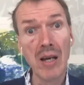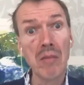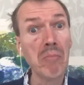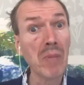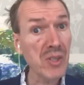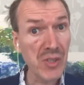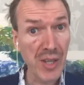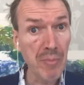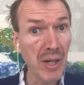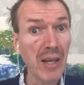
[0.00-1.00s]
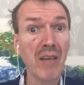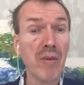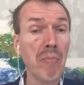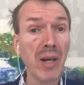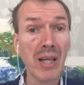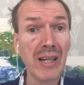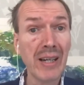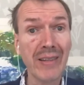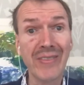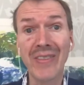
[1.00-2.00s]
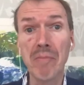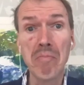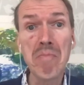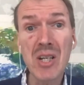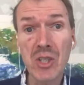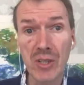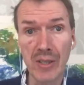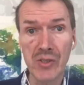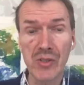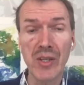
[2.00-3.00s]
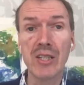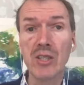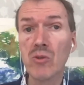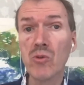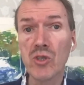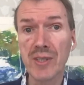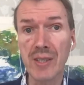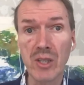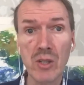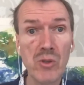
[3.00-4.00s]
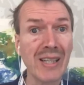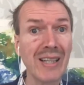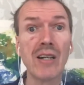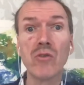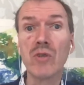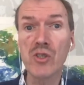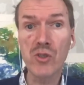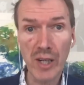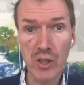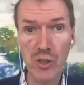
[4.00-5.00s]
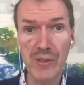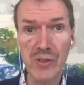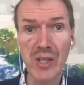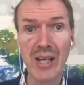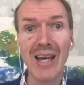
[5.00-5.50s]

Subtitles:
must thereby have implied that the measures they're using are restrictions